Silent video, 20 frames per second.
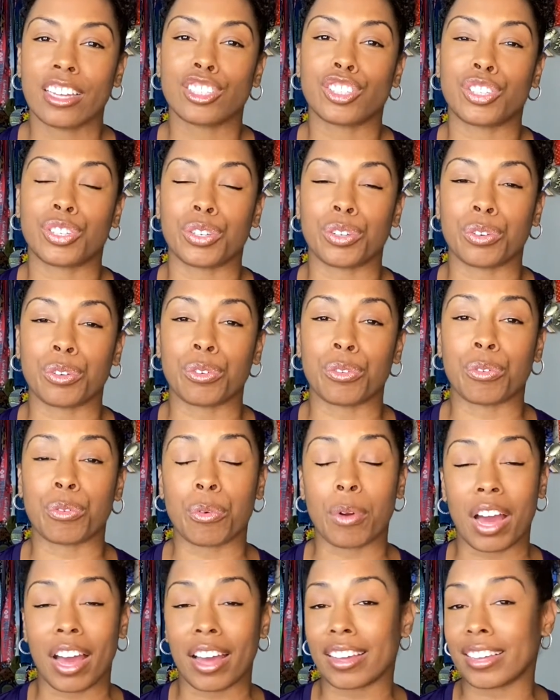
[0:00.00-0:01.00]

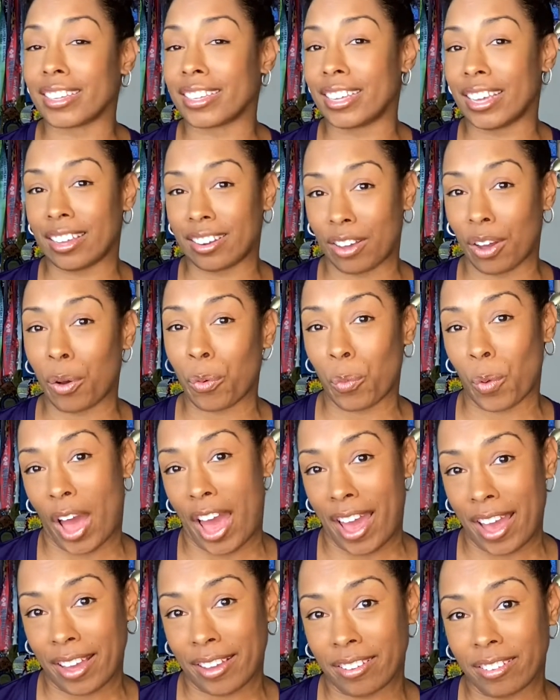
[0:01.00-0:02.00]
to get
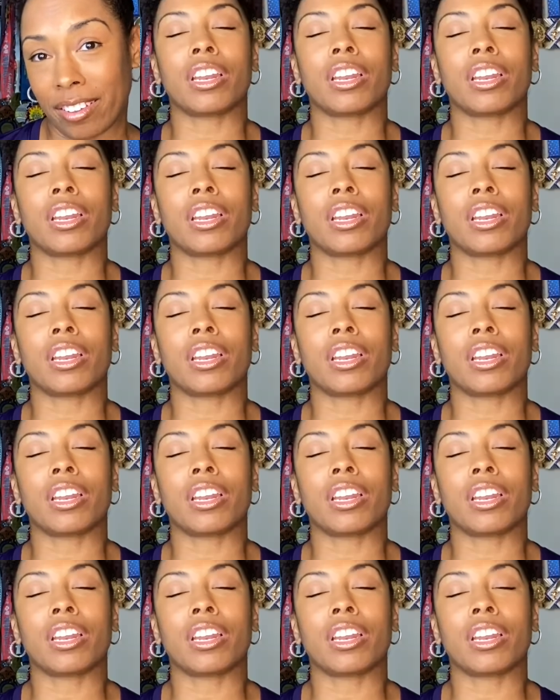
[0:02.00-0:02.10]
away.